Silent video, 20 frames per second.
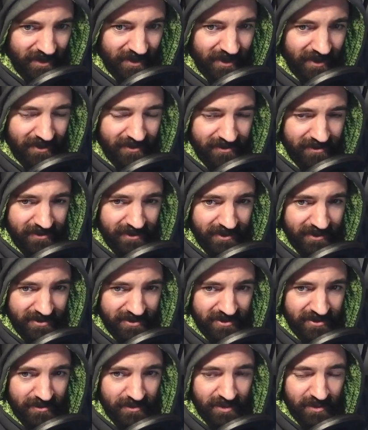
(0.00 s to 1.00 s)
Athletics
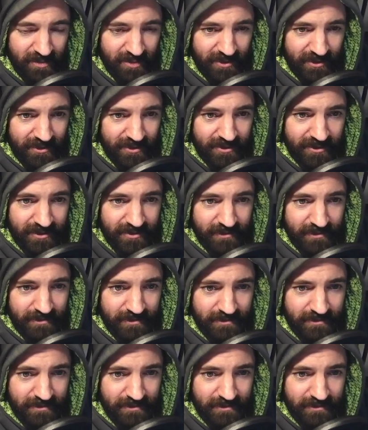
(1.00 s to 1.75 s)
could be pretty good,